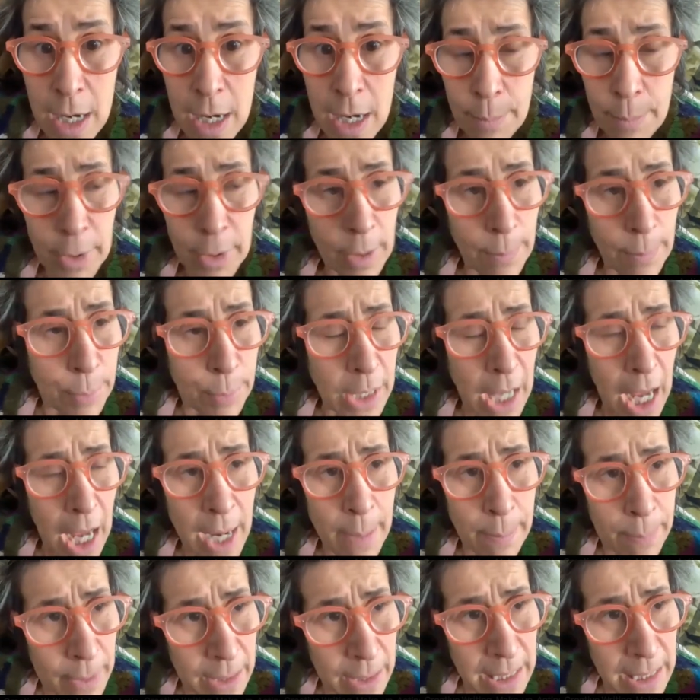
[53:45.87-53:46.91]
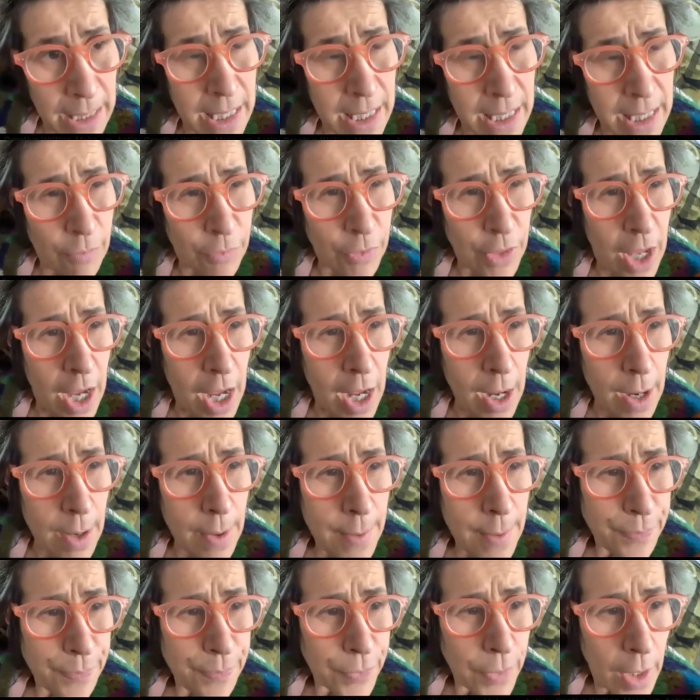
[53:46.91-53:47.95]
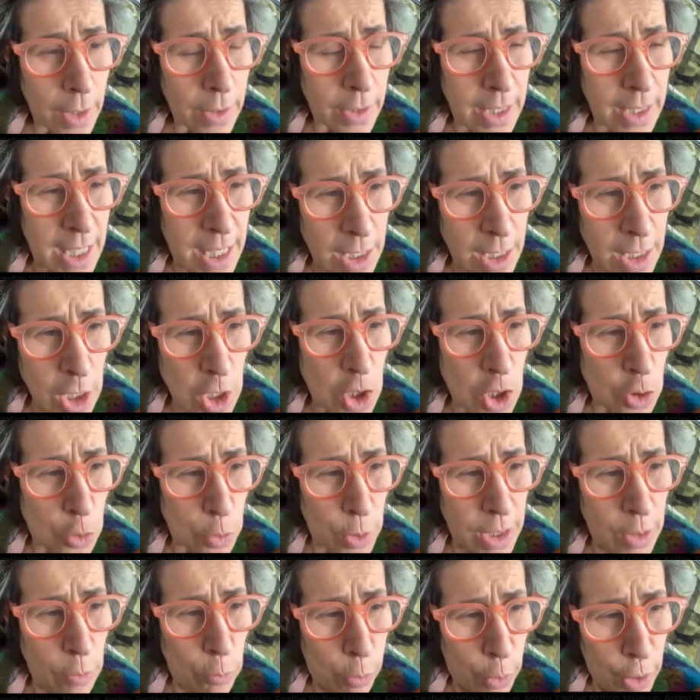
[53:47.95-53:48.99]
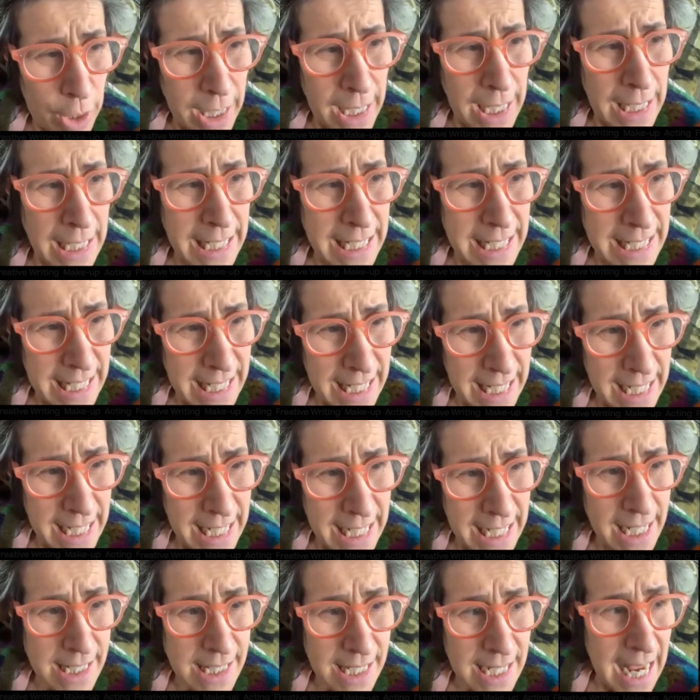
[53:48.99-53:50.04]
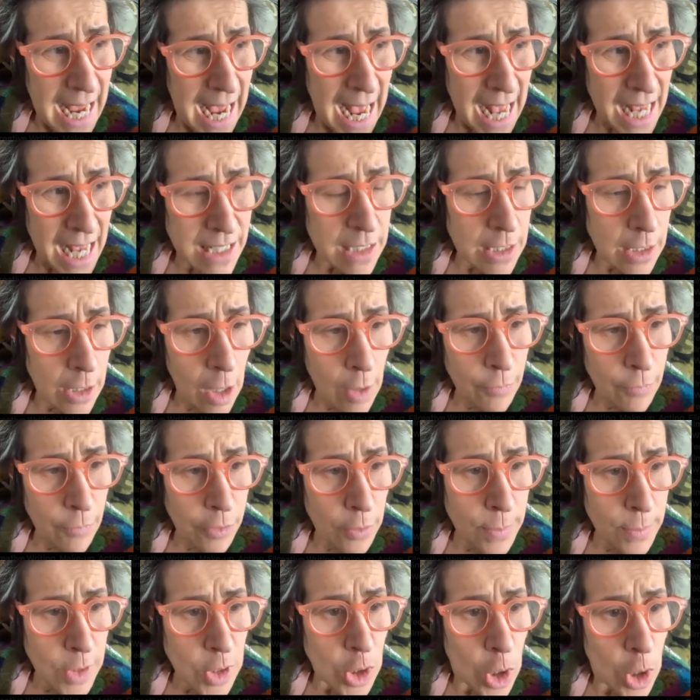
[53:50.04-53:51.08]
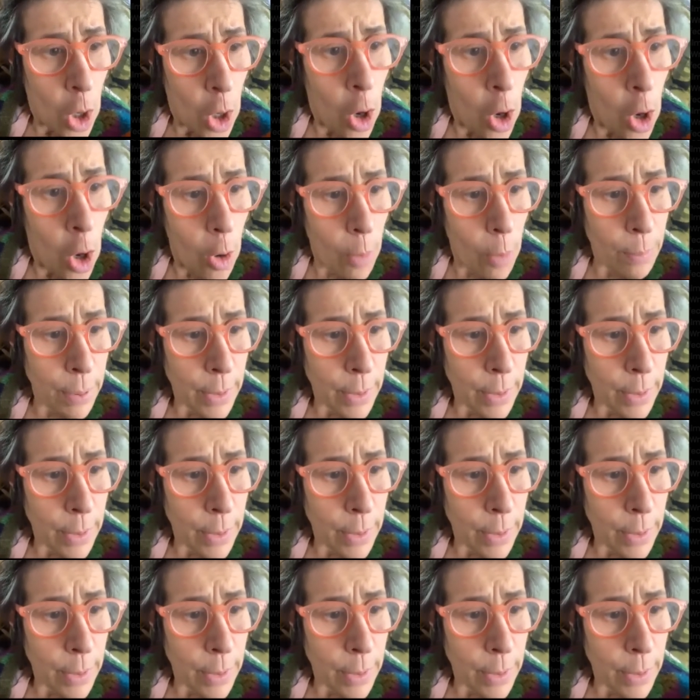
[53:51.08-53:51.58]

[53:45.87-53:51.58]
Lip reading: But I believe that the industry really needs, and it has to come from the top.